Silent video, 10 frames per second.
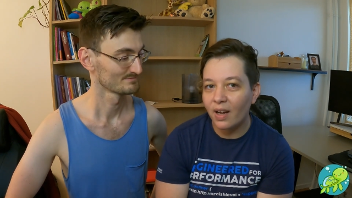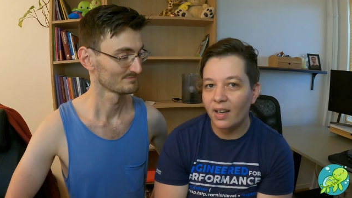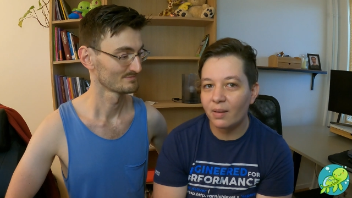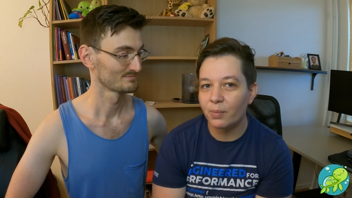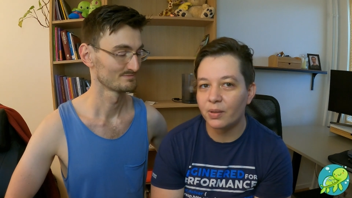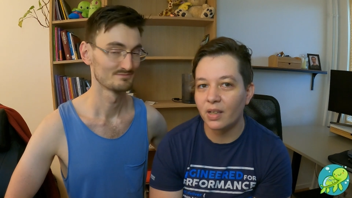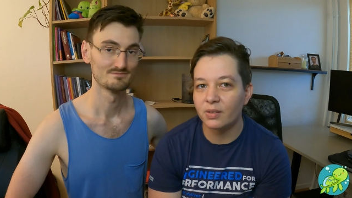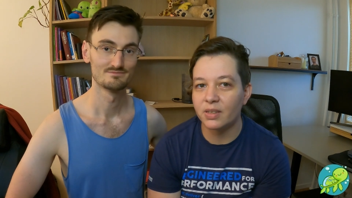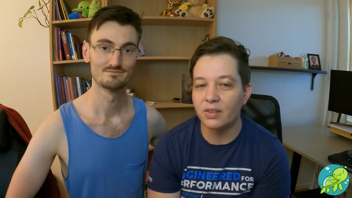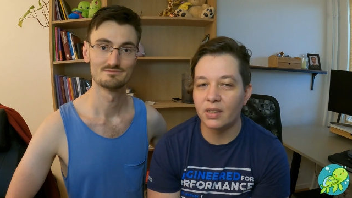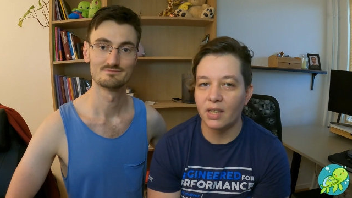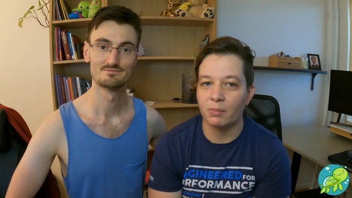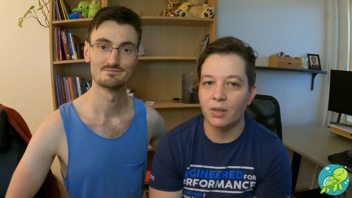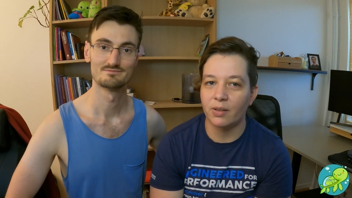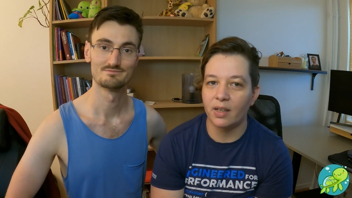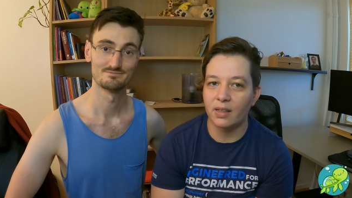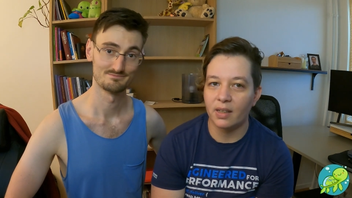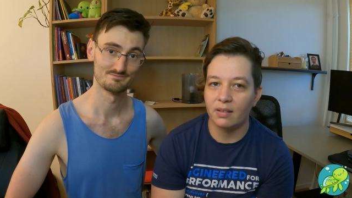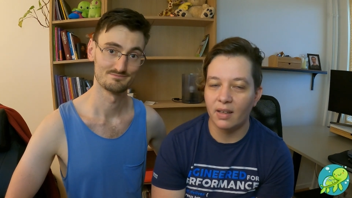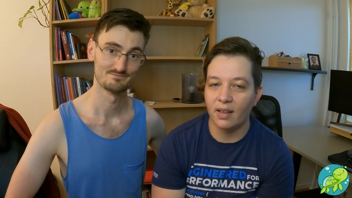Speaker 1: I pronounce your name
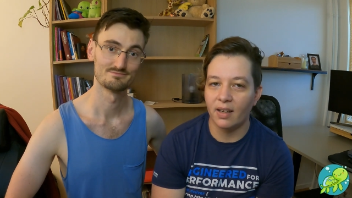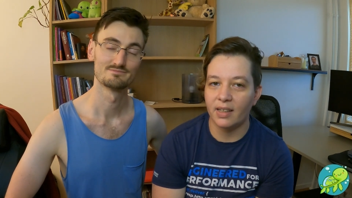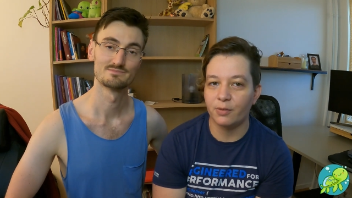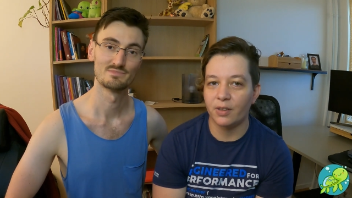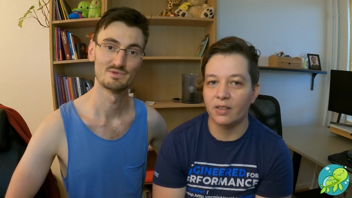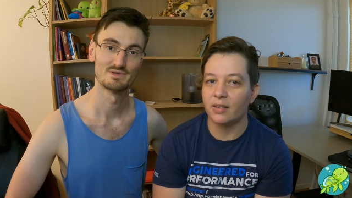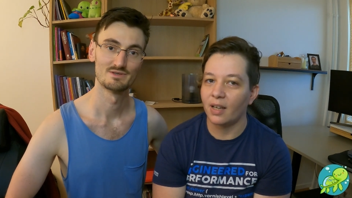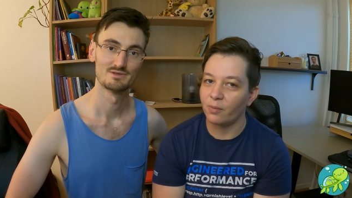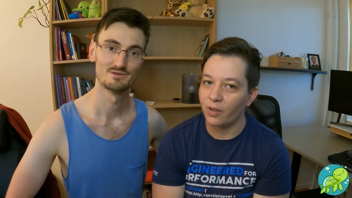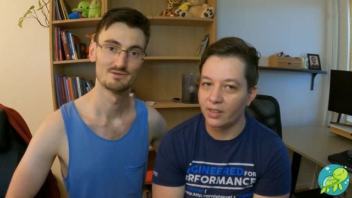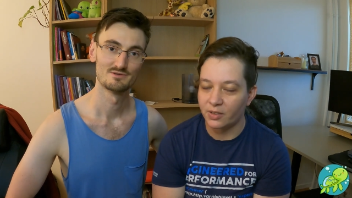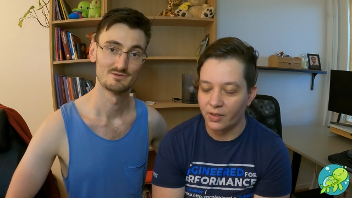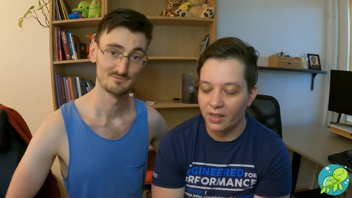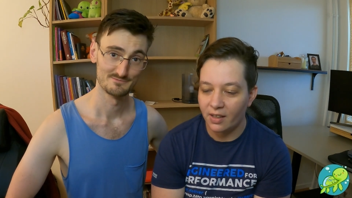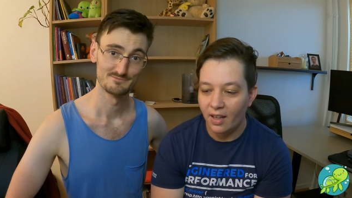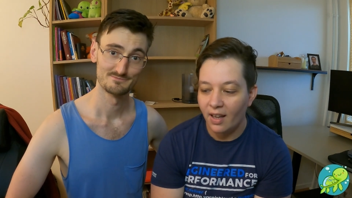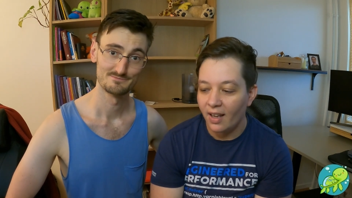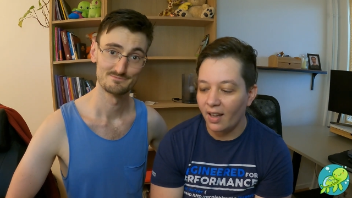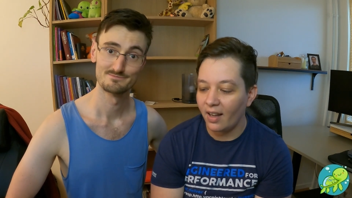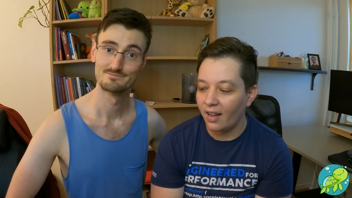correctly. Uh, if not, I'm very sorry.
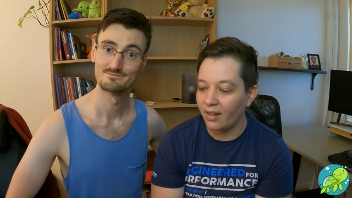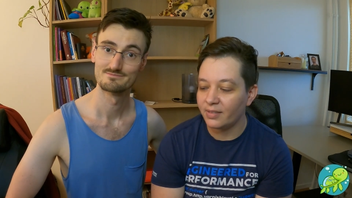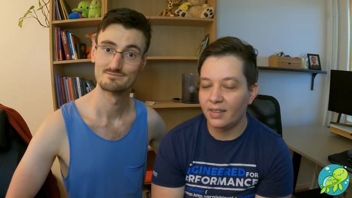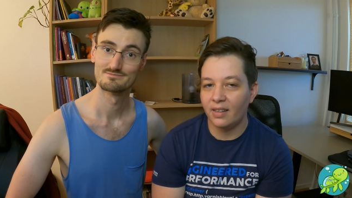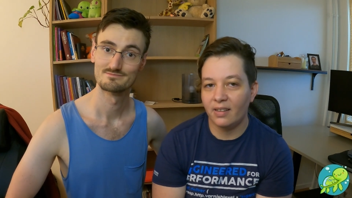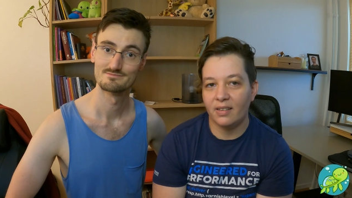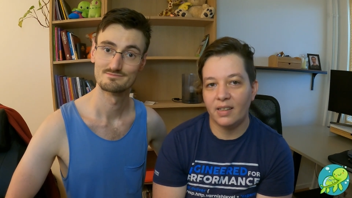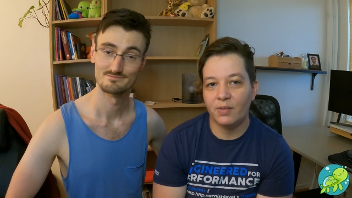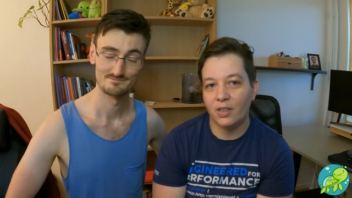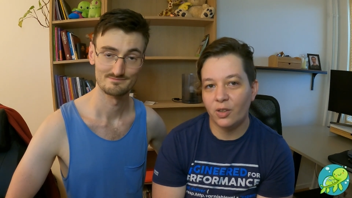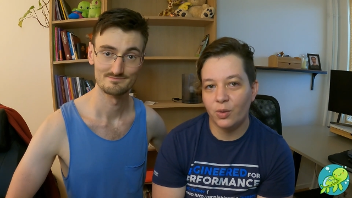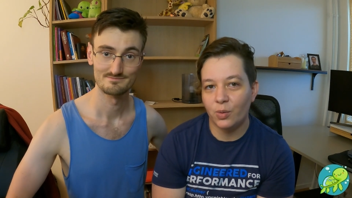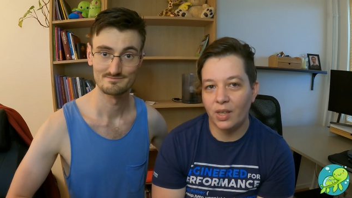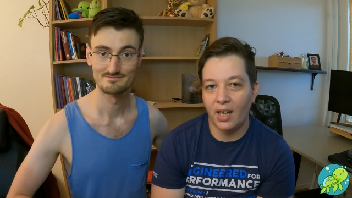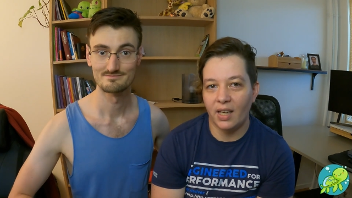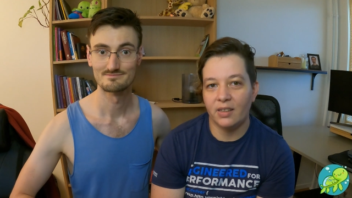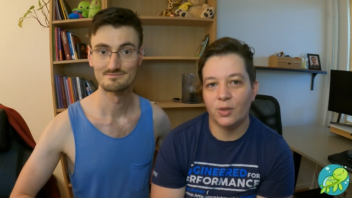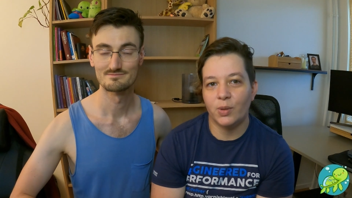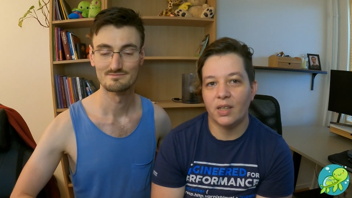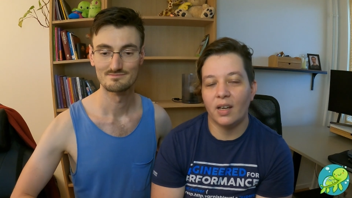Uh, they live in the UK
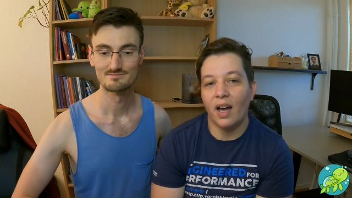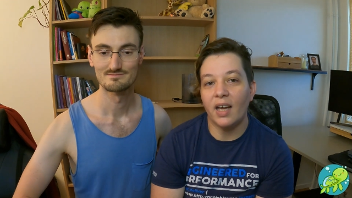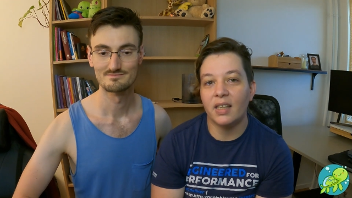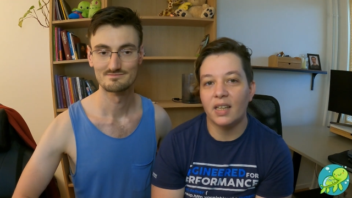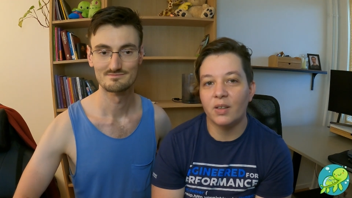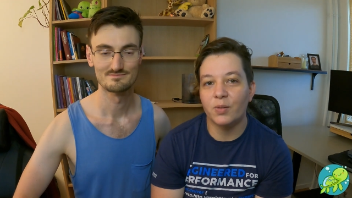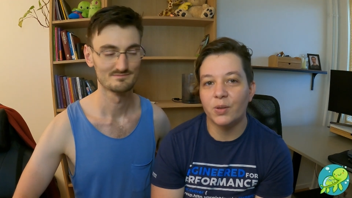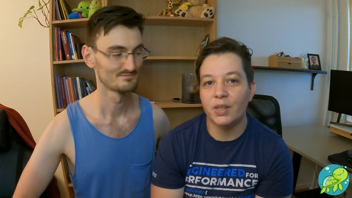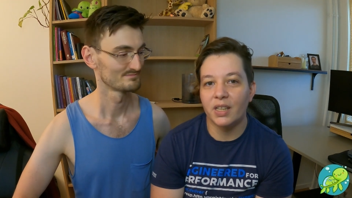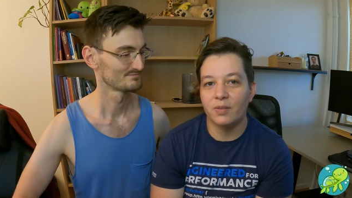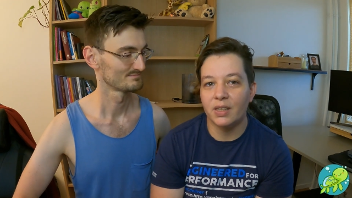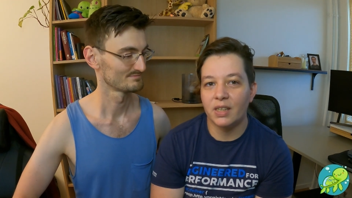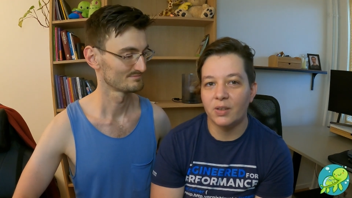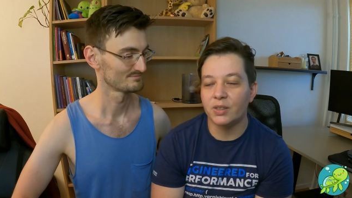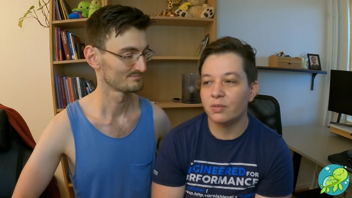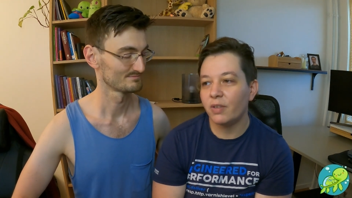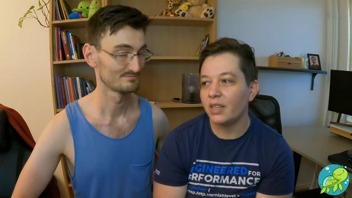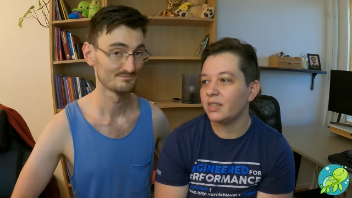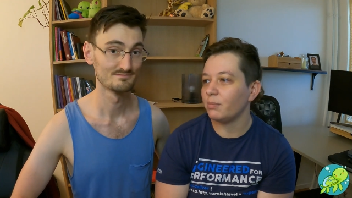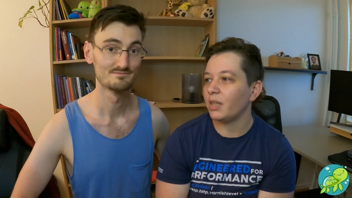doing hiking, walking videos,
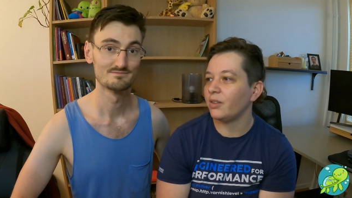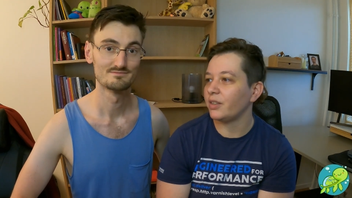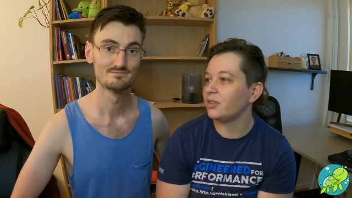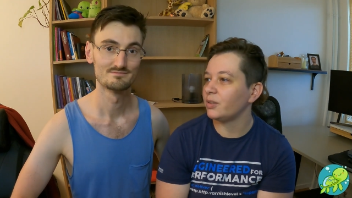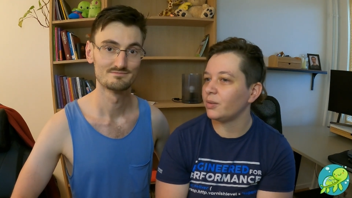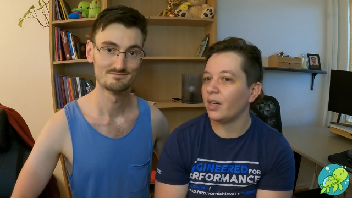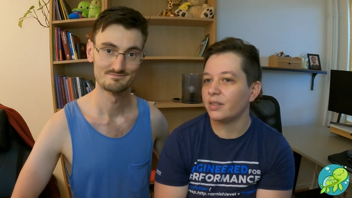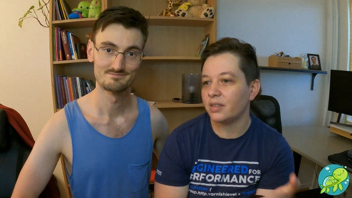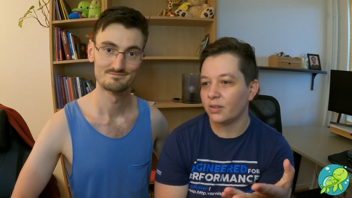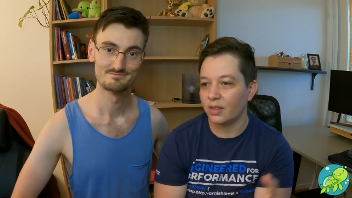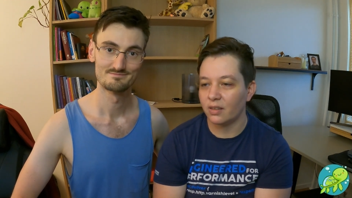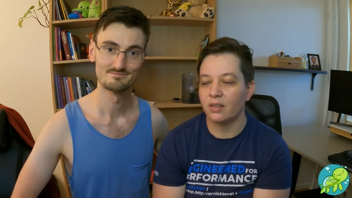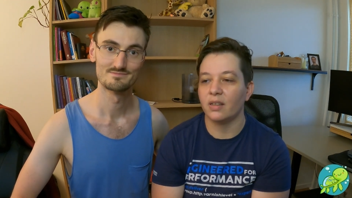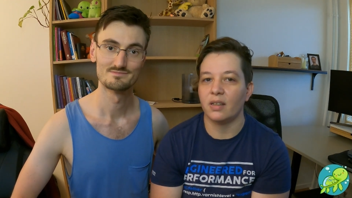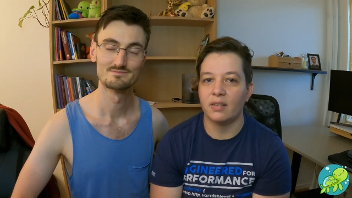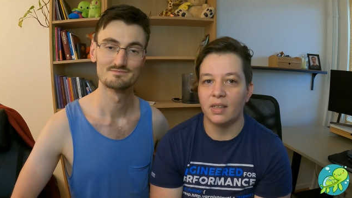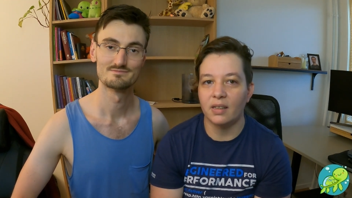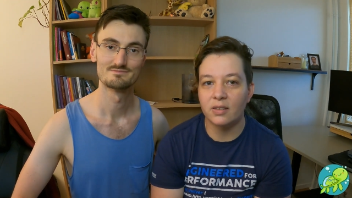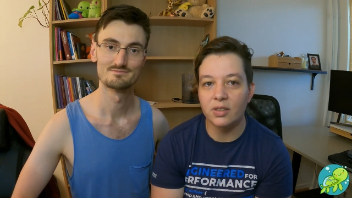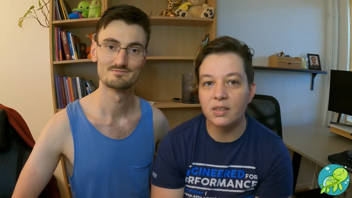very similar to us or the, the
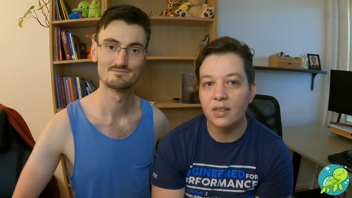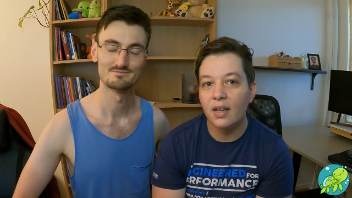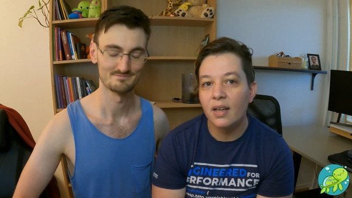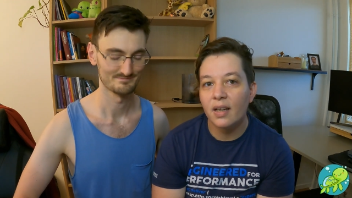others.